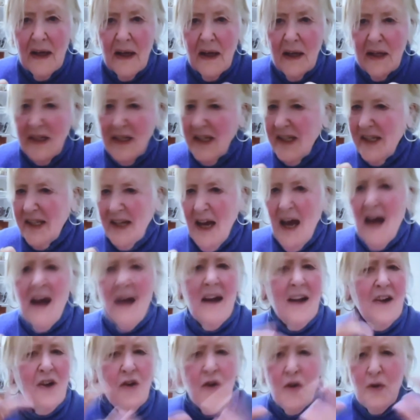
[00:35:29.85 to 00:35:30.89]
a
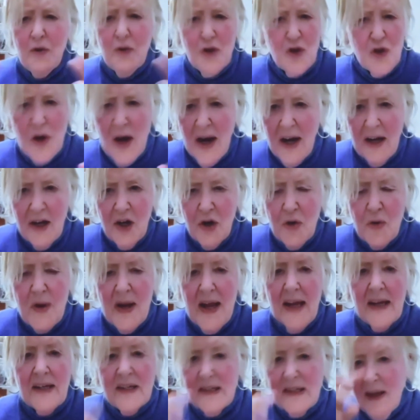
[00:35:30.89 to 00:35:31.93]
design or you were trying to
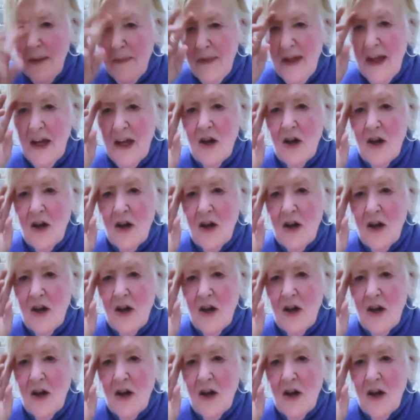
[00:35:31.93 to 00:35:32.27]
create something